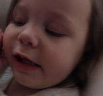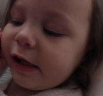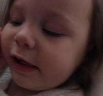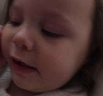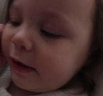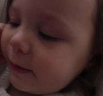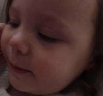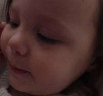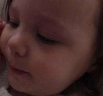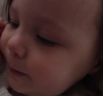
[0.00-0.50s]
Did
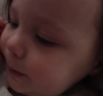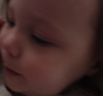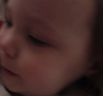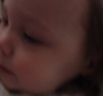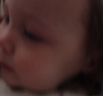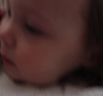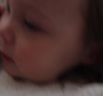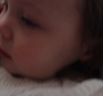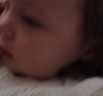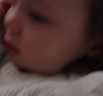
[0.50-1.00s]
you have fun
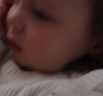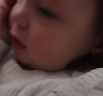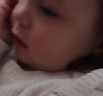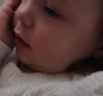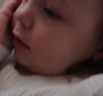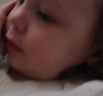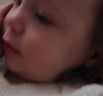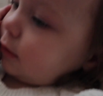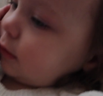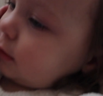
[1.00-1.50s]
in the
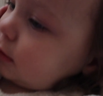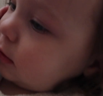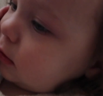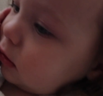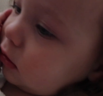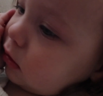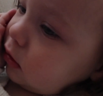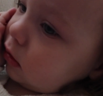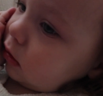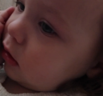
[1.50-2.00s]
Nomi?
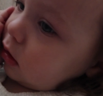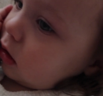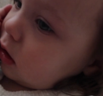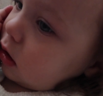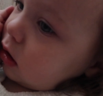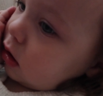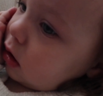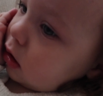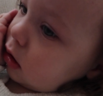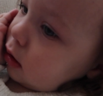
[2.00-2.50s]

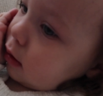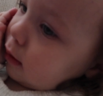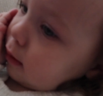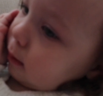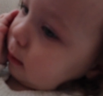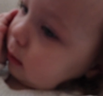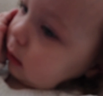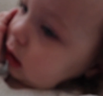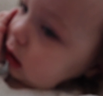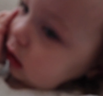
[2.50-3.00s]

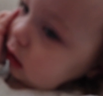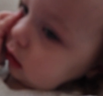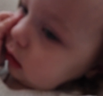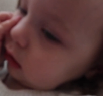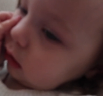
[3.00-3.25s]
Nomi.